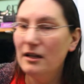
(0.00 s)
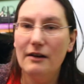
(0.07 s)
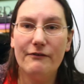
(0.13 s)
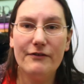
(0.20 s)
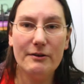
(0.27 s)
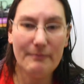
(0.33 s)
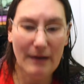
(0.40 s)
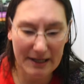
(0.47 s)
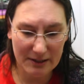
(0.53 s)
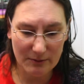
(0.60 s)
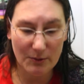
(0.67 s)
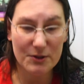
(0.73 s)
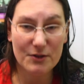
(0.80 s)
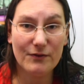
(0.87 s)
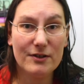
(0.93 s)
a few
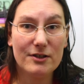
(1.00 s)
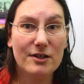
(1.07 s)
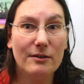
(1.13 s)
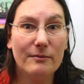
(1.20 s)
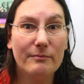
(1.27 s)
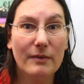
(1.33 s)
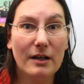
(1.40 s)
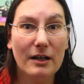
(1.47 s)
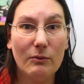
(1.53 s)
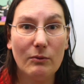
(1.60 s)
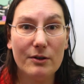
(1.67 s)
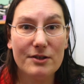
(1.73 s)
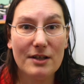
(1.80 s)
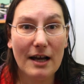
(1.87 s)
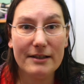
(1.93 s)
manuals for some ones that